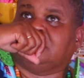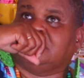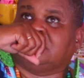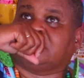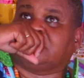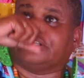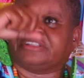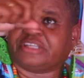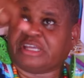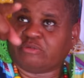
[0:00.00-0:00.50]

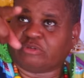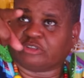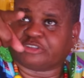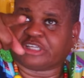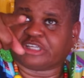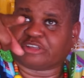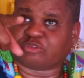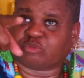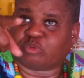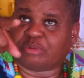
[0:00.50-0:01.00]
because he was
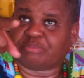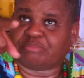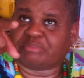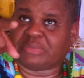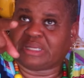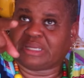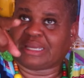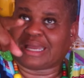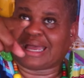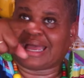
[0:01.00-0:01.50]
just with
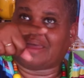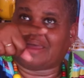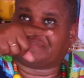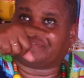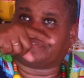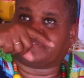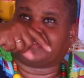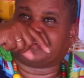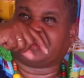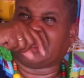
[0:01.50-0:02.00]
me. I
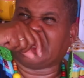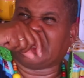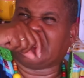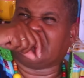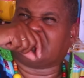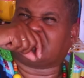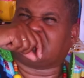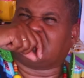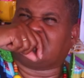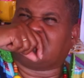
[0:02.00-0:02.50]

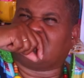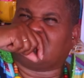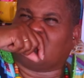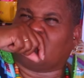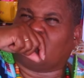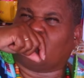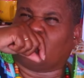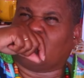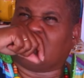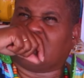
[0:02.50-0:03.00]
think it
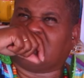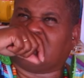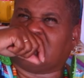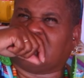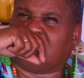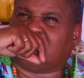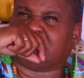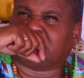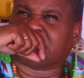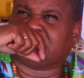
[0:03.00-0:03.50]

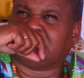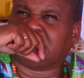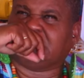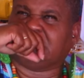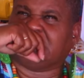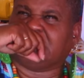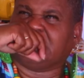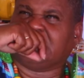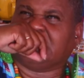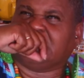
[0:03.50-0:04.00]
was
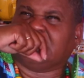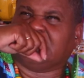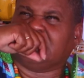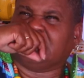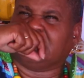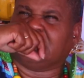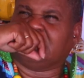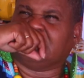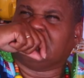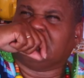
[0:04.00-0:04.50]

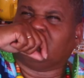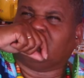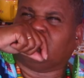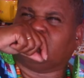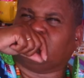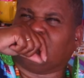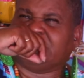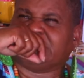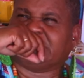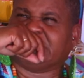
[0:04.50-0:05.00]

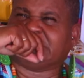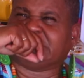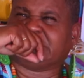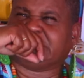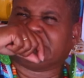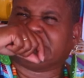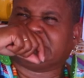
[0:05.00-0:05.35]
it